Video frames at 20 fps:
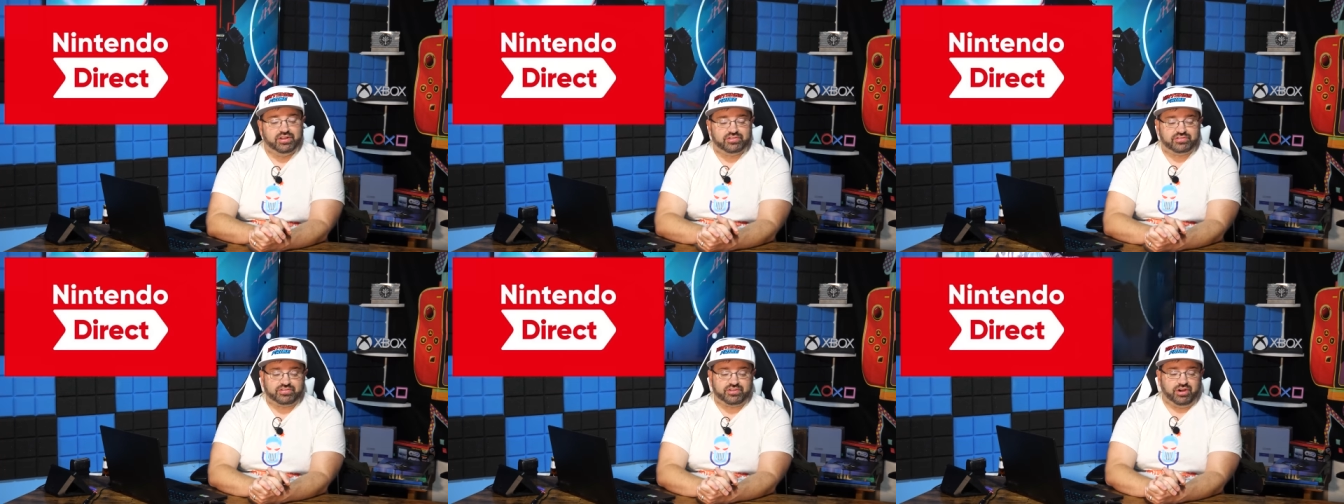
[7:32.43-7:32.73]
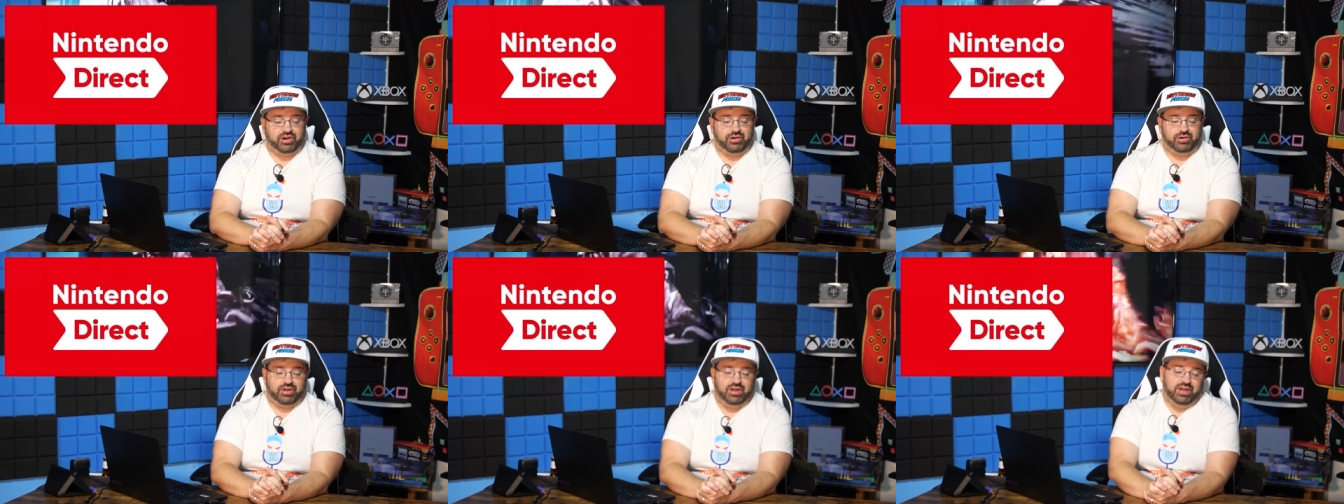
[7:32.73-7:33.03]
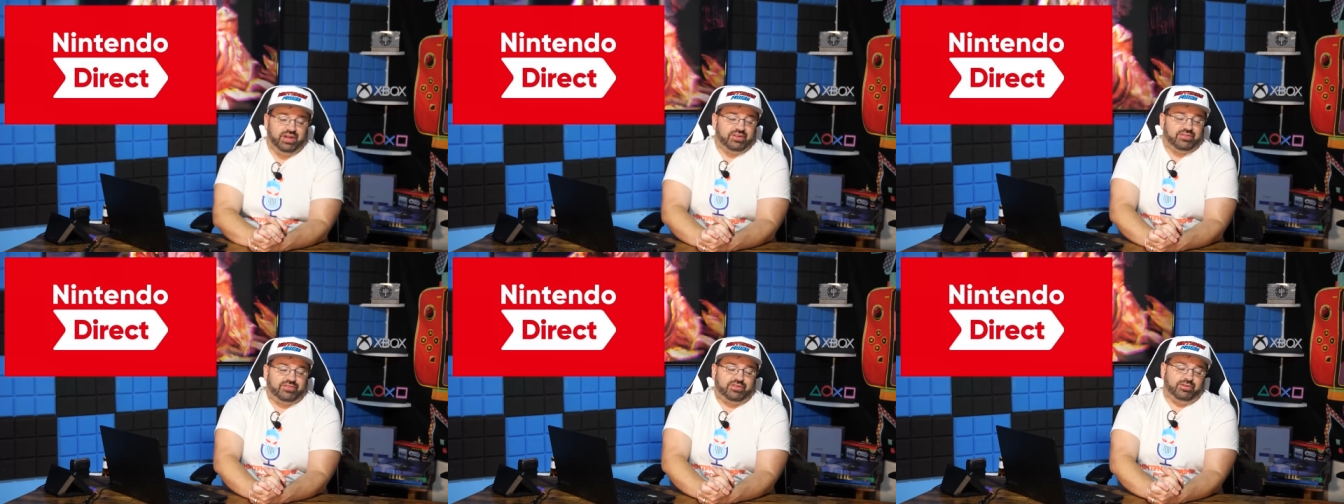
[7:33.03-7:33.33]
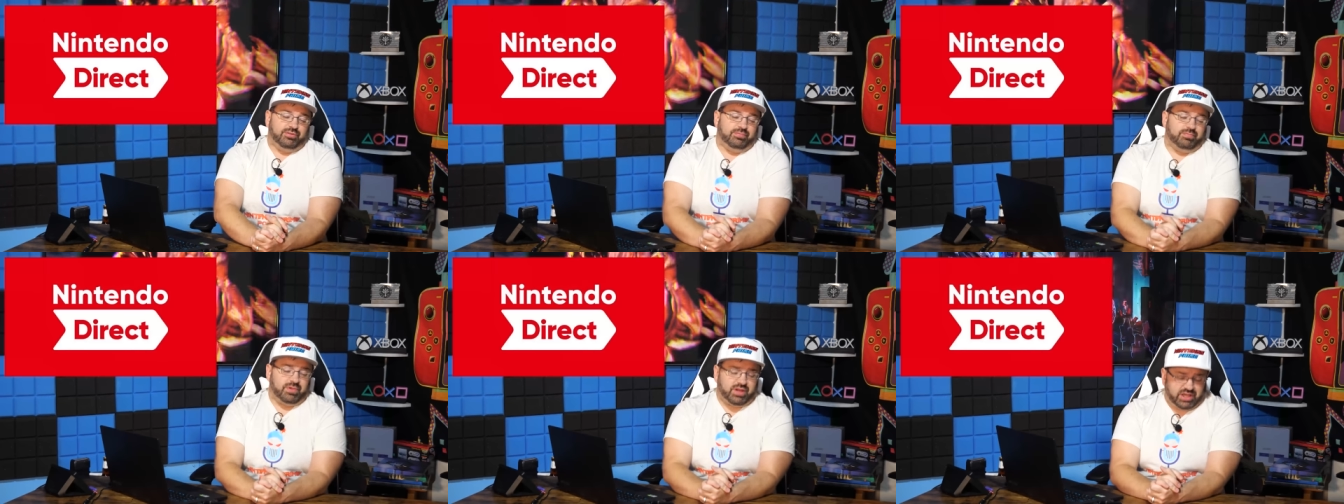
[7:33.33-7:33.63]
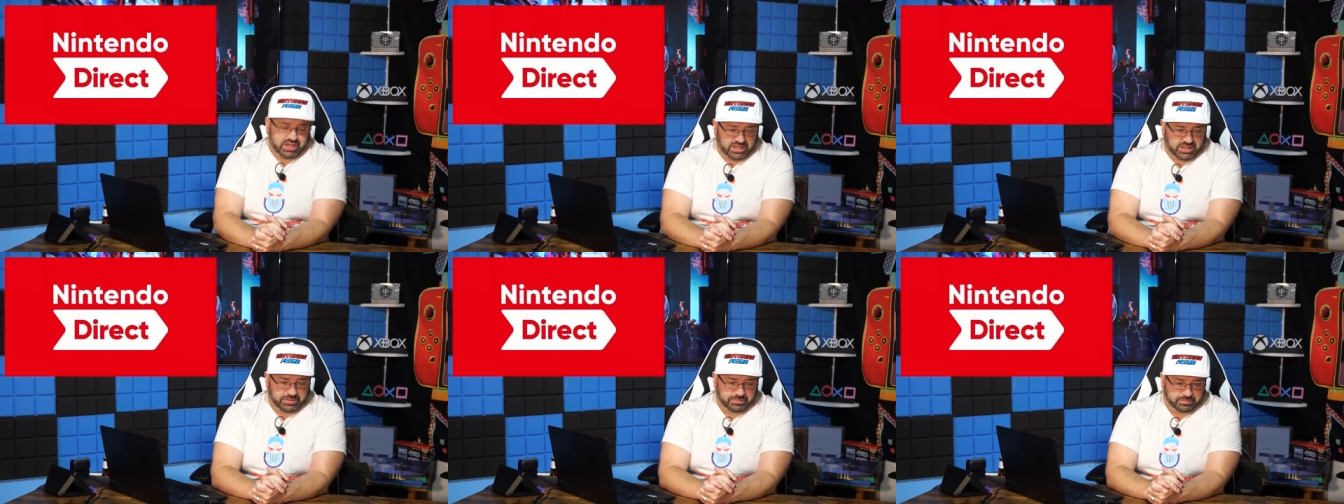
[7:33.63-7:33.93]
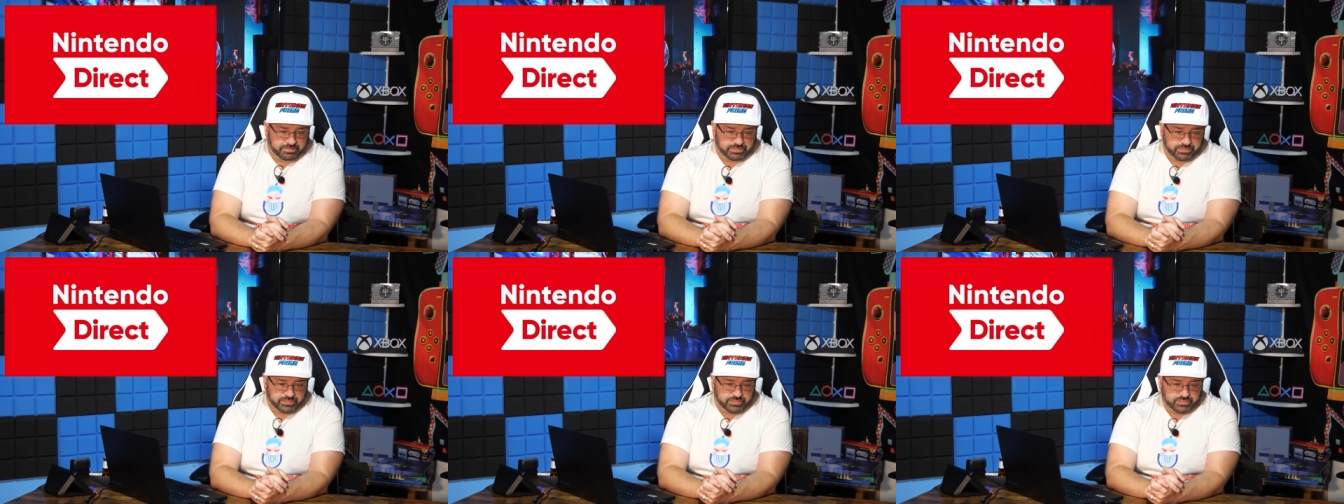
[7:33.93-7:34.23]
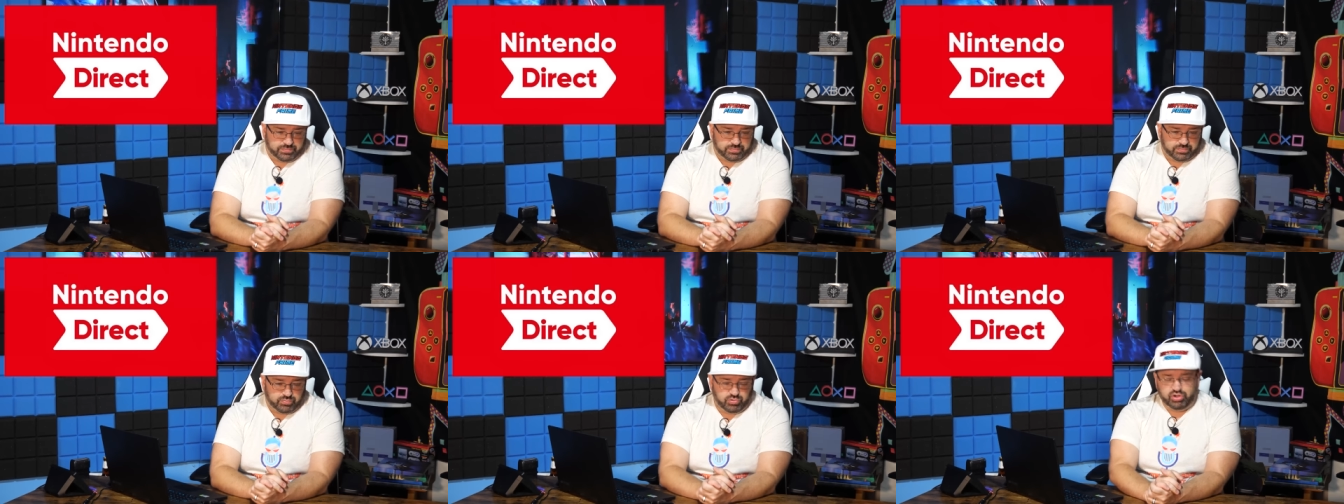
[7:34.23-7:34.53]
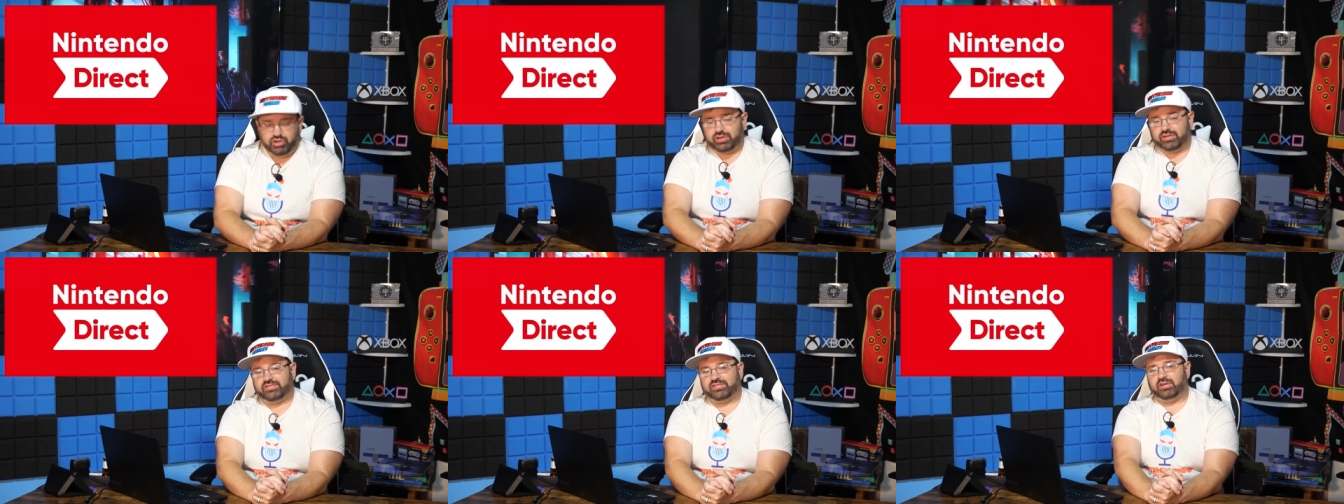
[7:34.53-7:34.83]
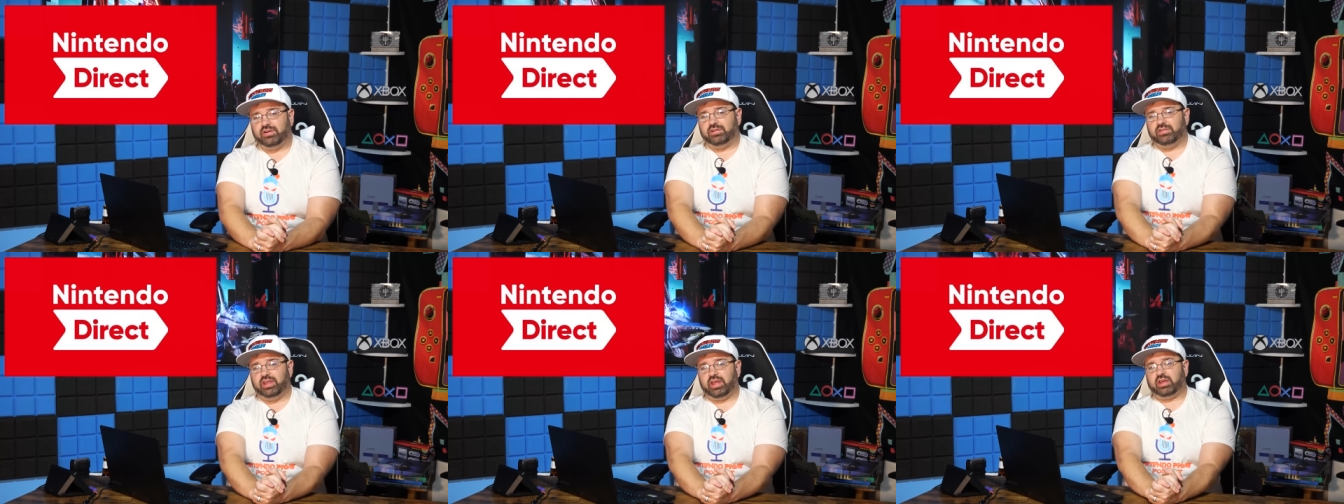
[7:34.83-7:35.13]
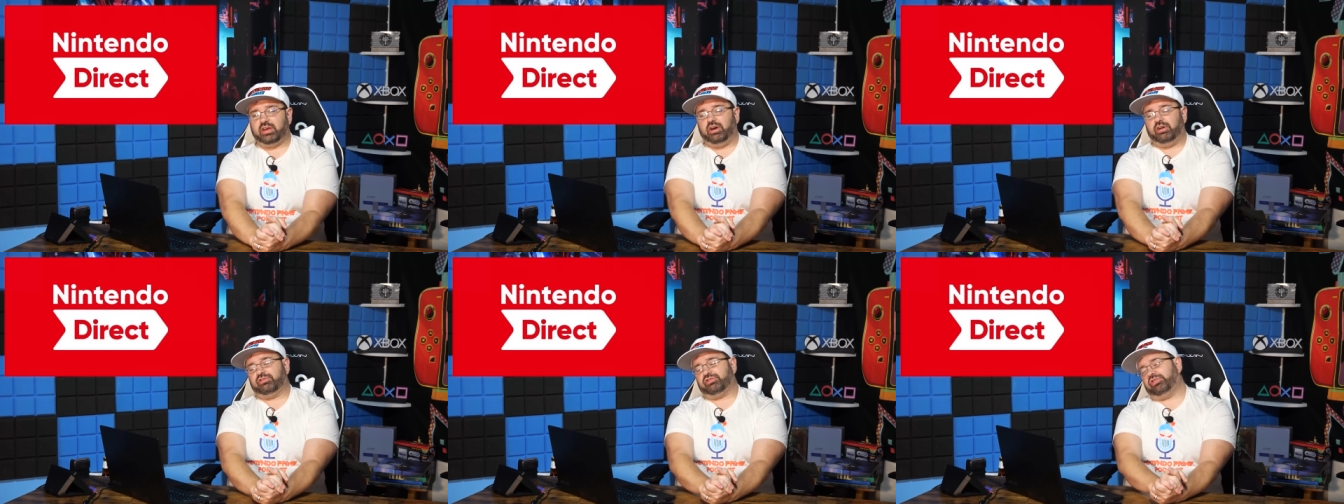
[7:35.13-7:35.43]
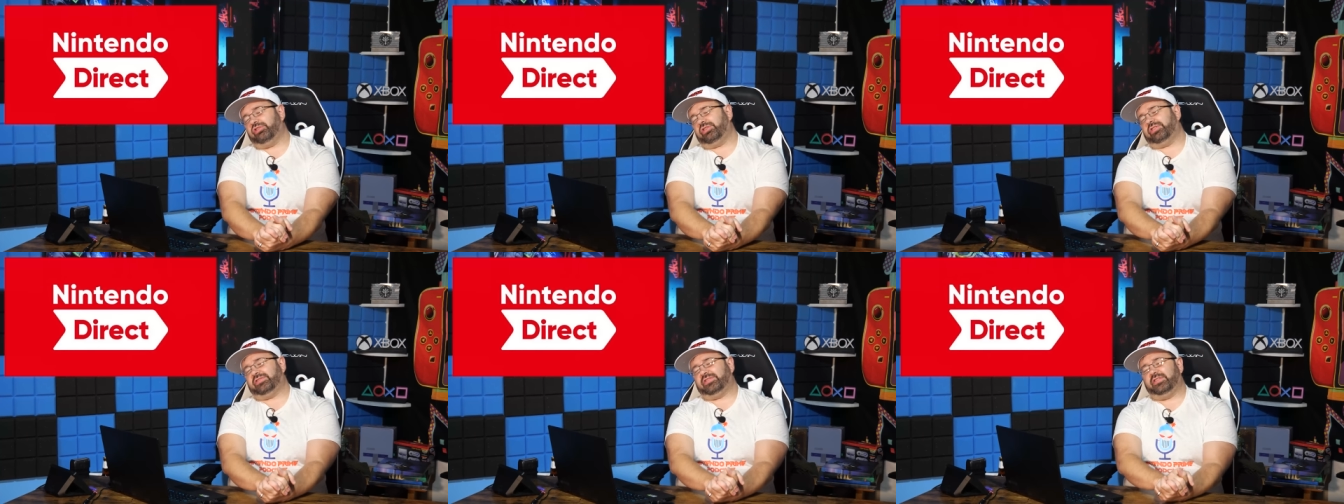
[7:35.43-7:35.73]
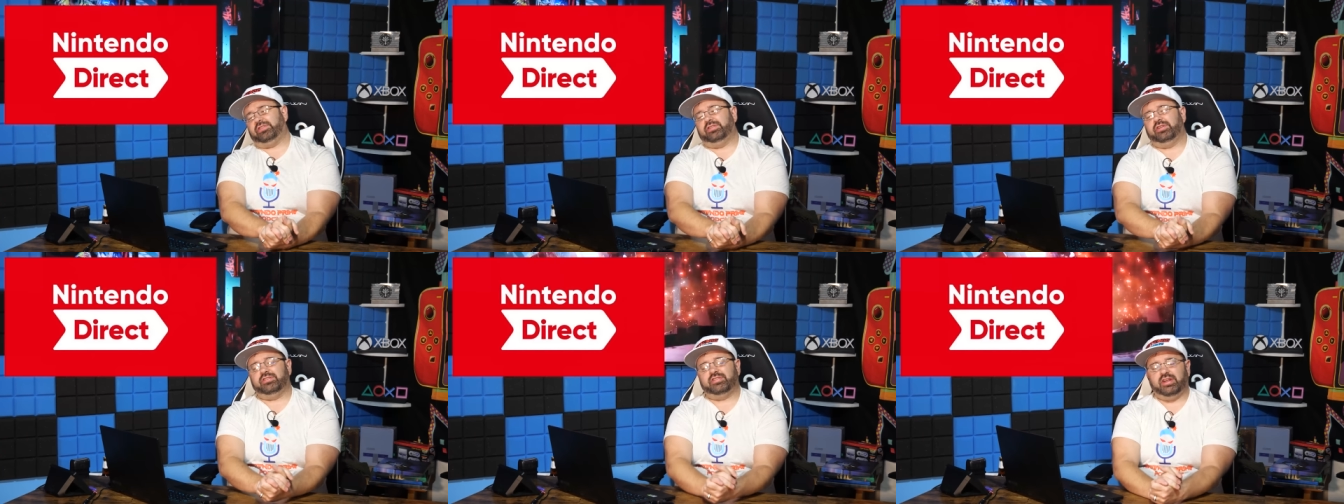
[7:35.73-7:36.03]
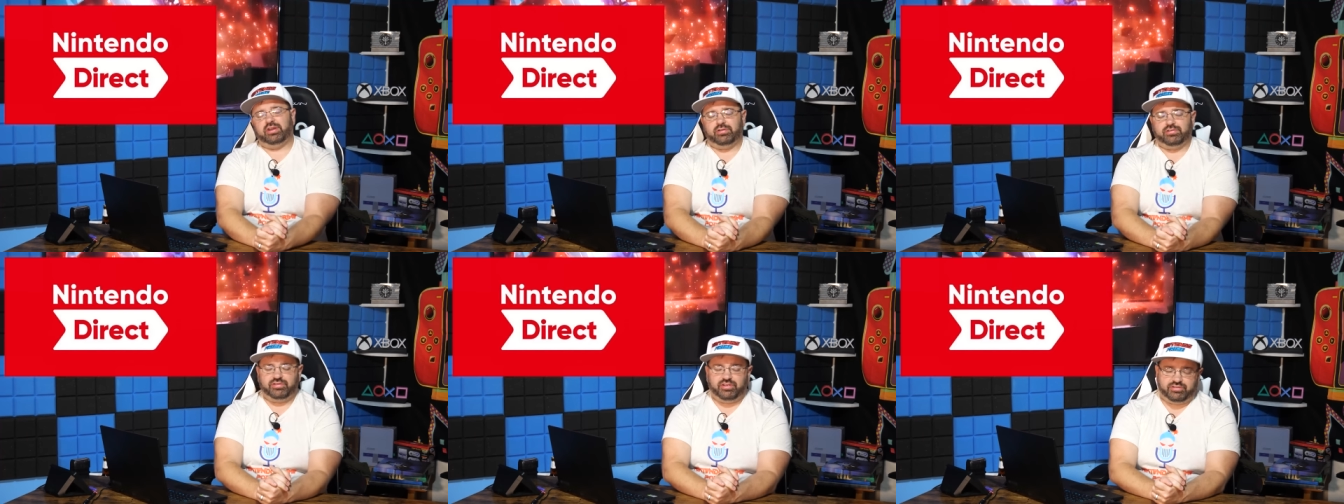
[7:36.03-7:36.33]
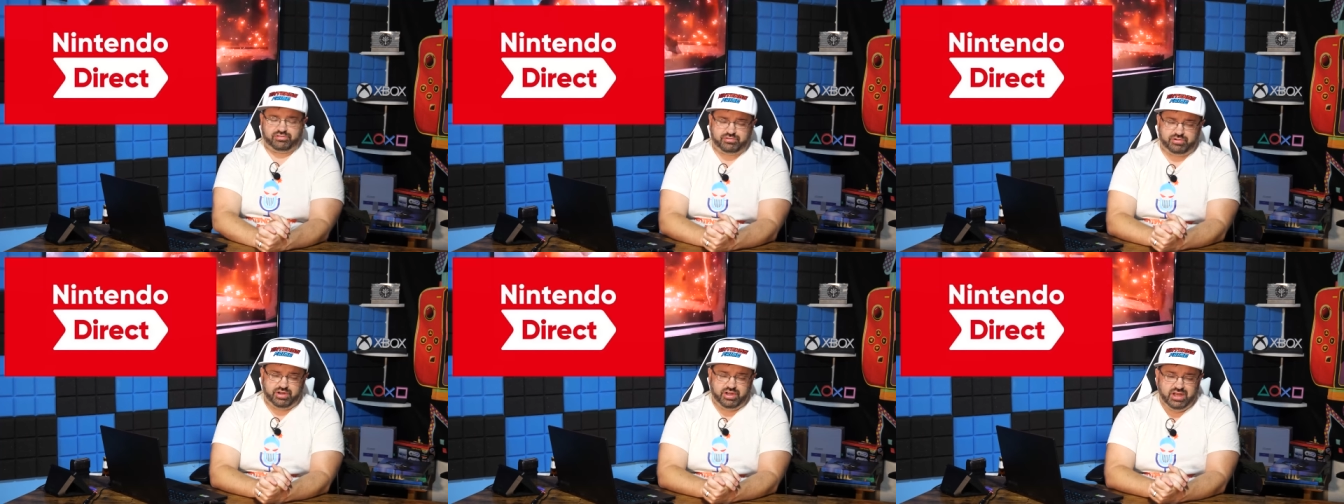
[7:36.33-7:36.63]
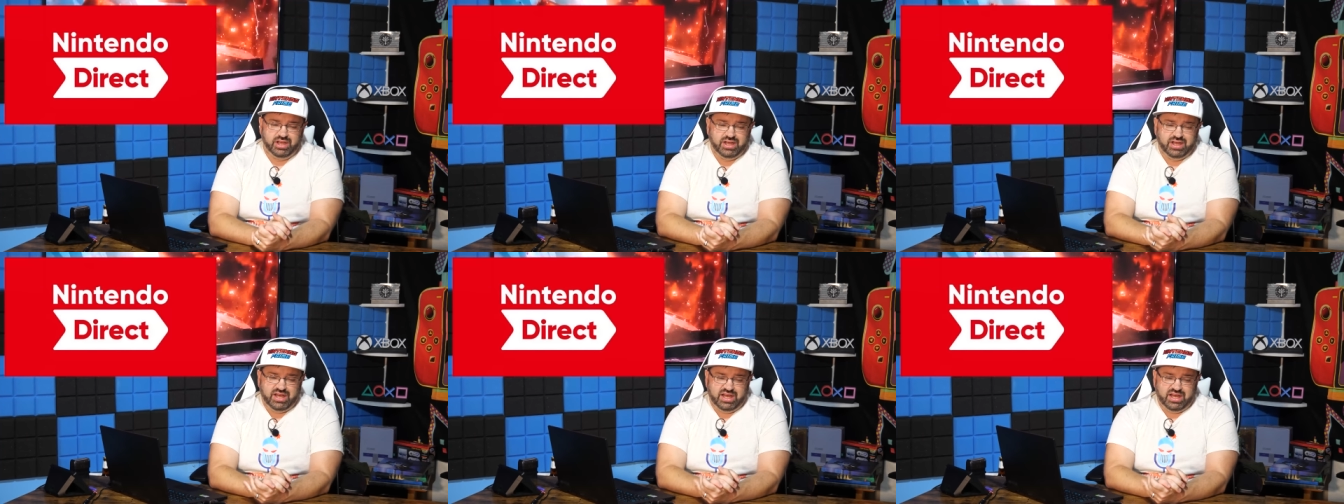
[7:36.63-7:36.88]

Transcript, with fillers: So, to me, when you consider leak culture, you consider Nintendo's history,